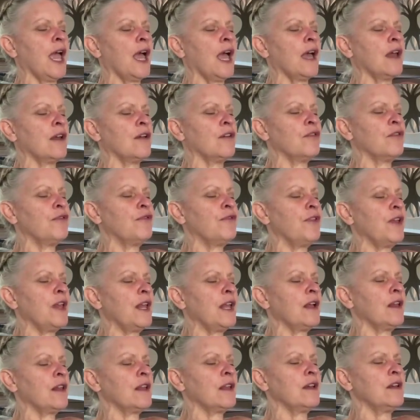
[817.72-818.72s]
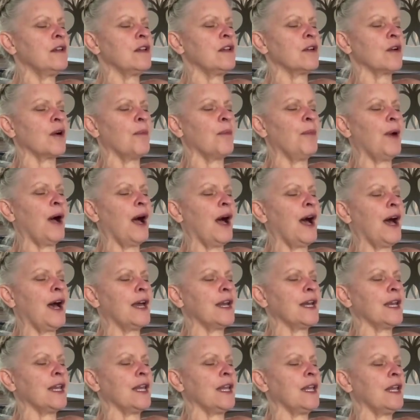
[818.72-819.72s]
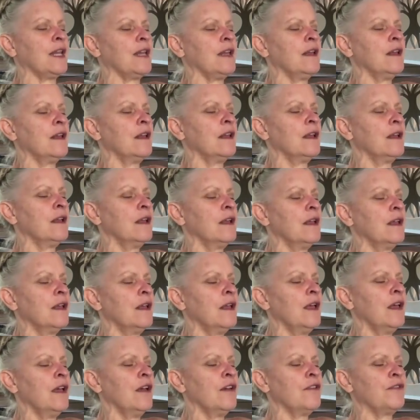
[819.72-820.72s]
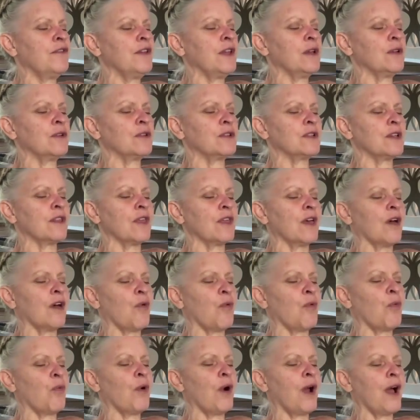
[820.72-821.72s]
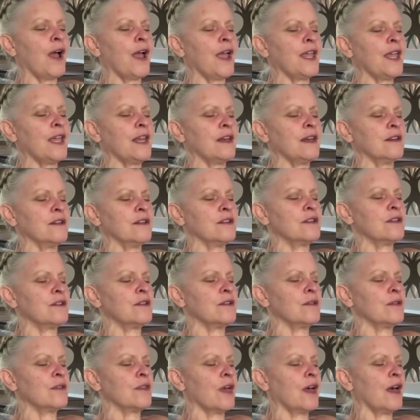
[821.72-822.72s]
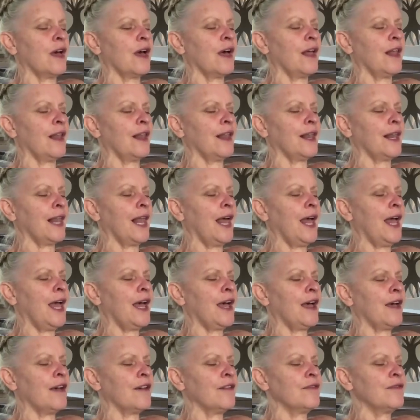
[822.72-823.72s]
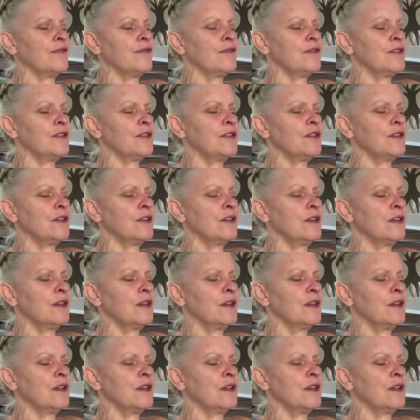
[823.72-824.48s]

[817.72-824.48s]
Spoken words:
And feel into your body, feel to the right and to the left.